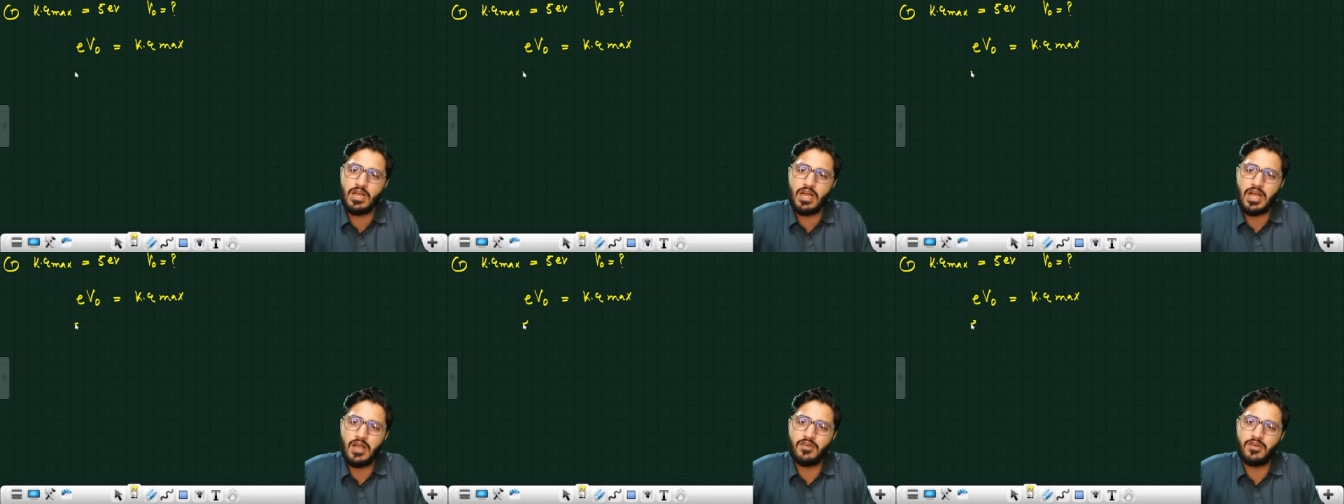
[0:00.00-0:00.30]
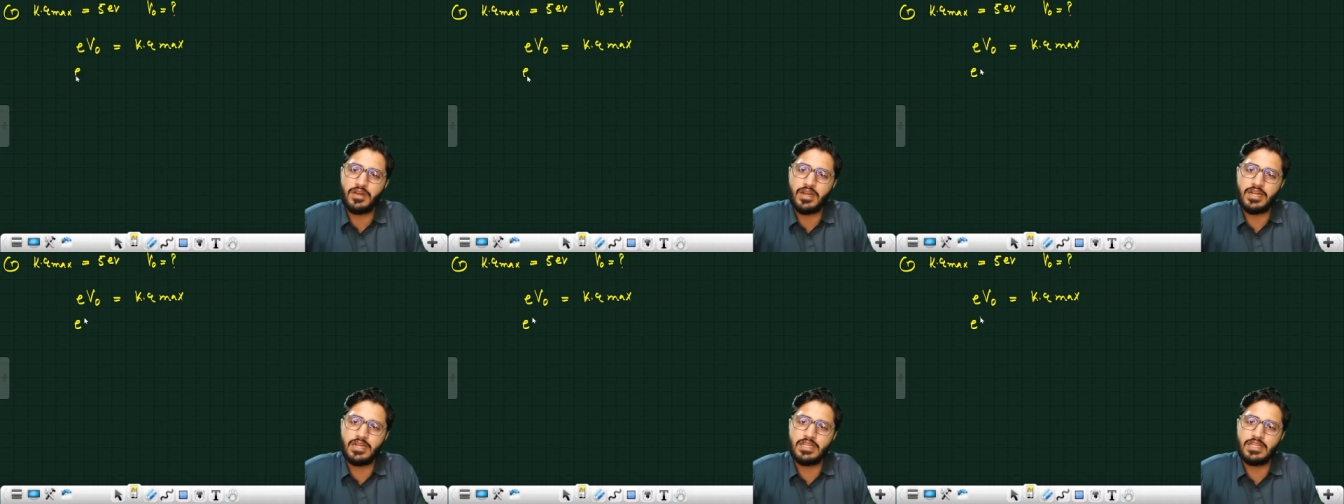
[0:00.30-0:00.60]
I
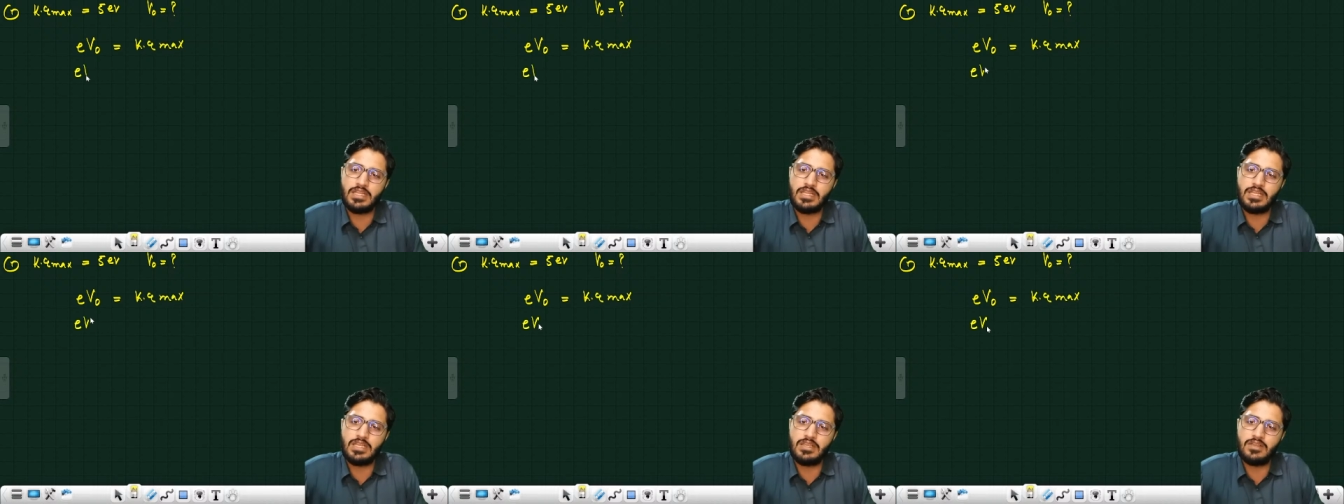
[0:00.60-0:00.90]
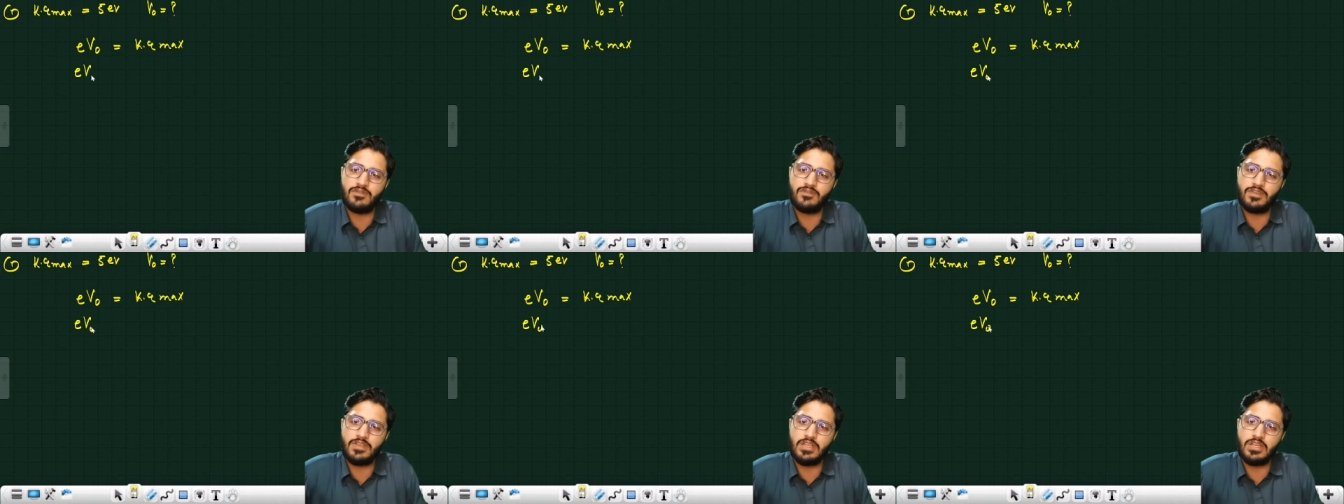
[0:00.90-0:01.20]
will write
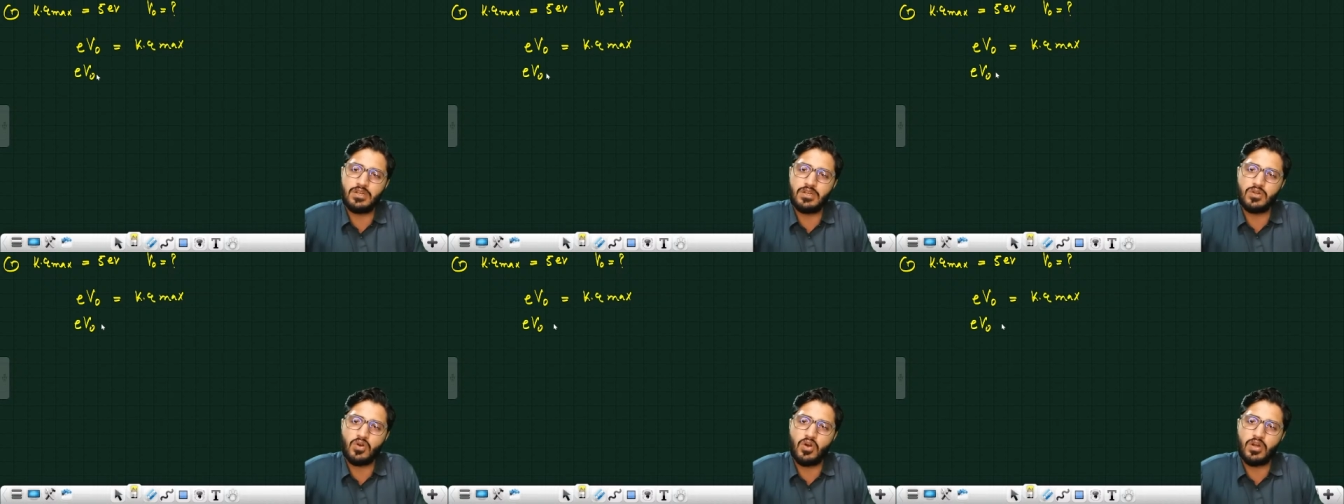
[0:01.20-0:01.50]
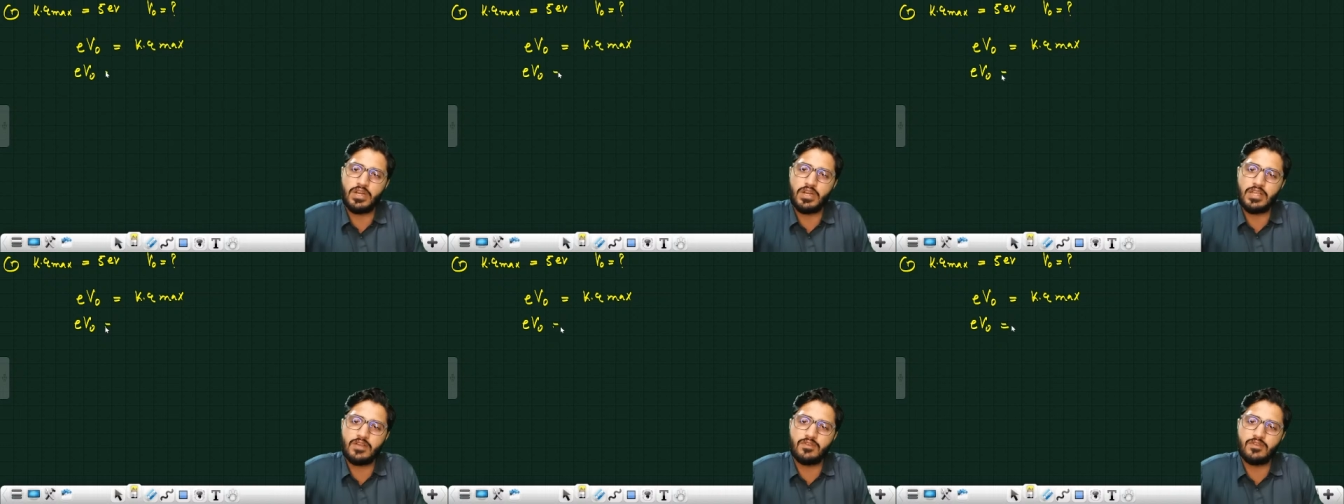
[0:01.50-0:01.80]
EV
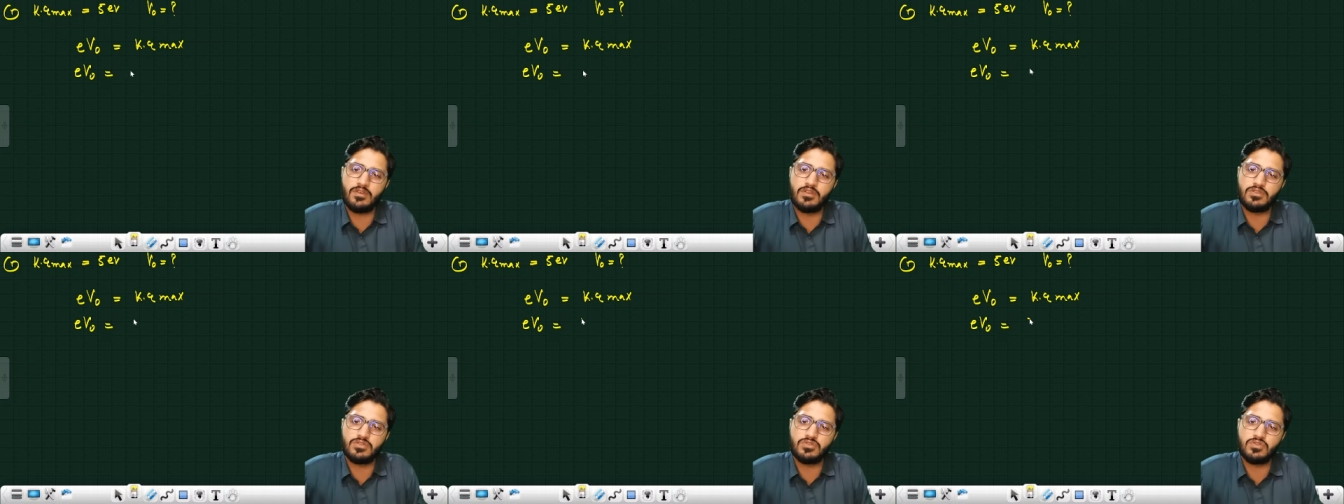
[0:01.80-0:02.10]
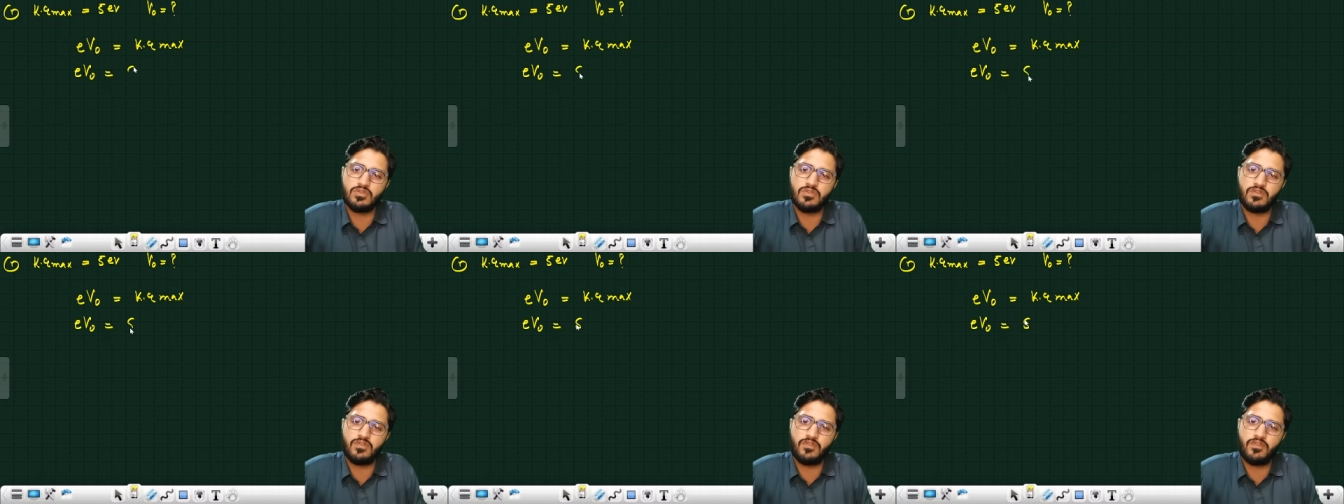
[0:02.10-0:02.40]
naught equals
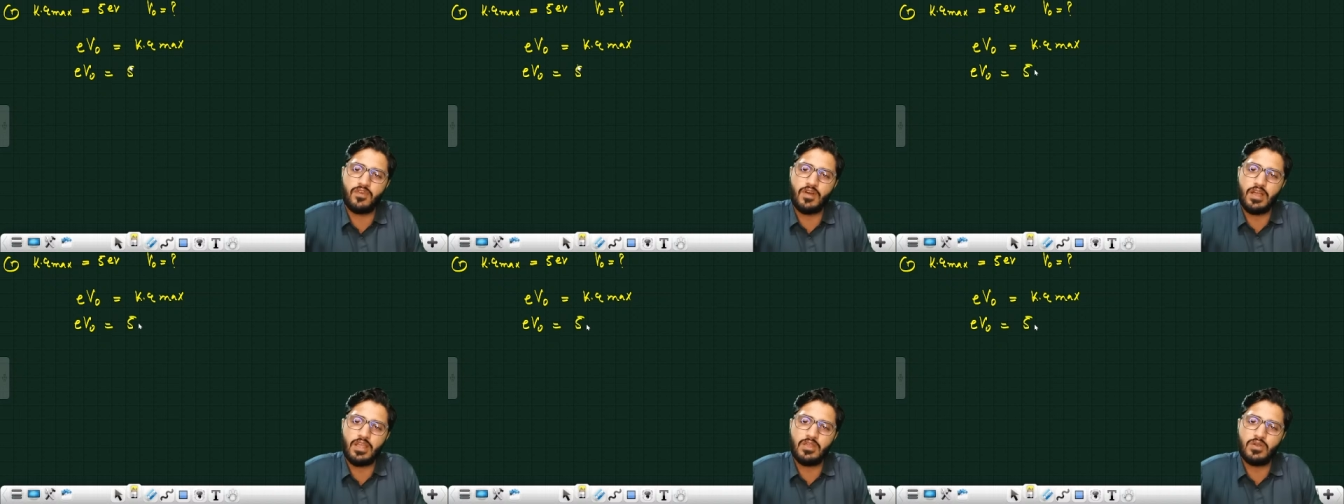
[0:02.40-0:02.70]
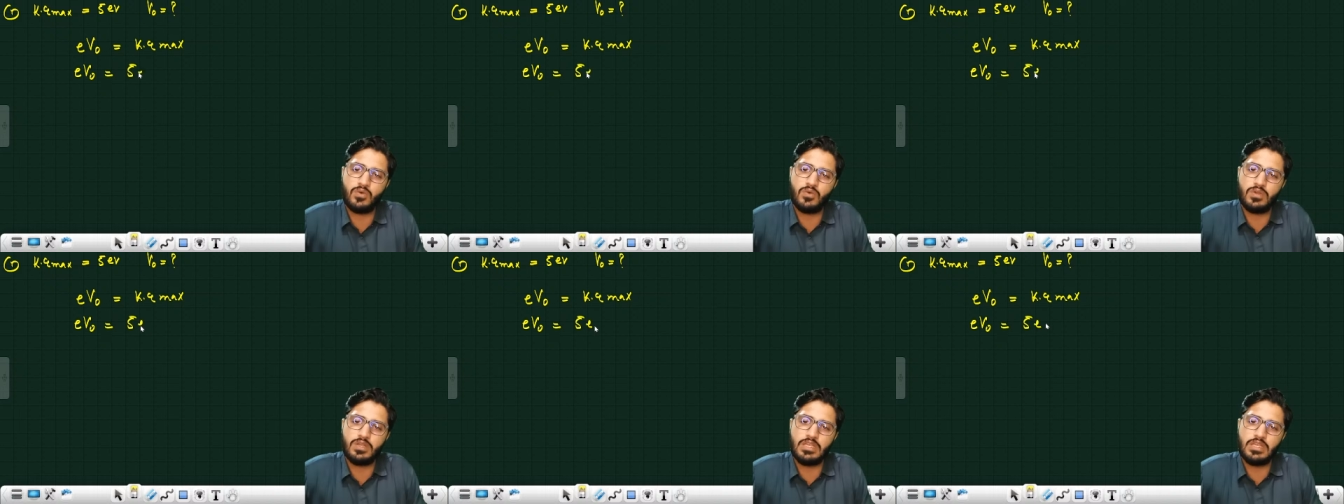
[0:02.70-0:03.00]
to
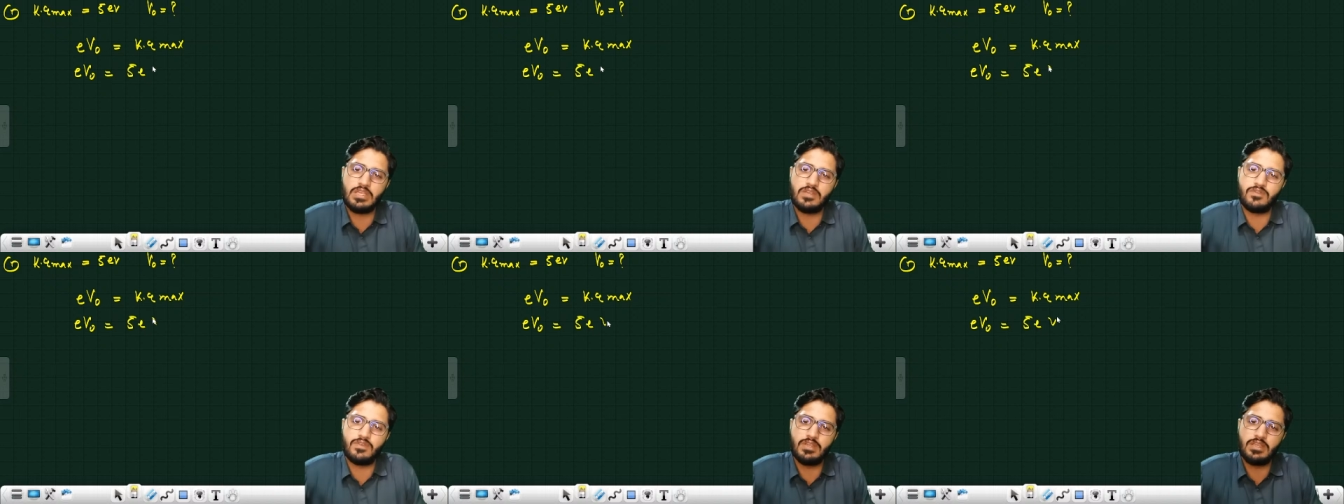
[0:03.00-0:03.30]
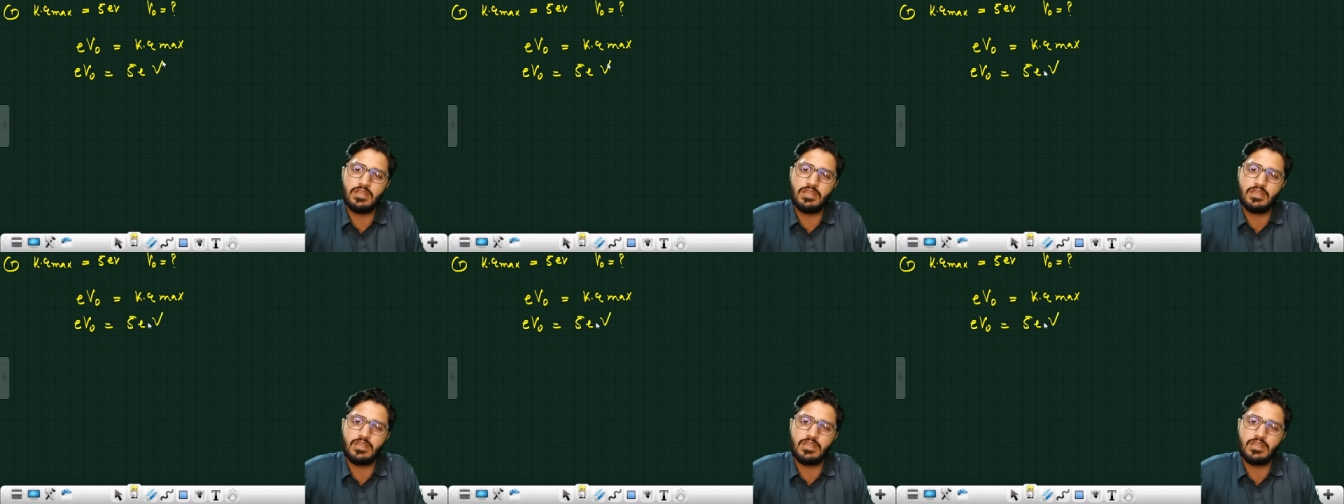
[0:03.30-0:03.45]
5 EV.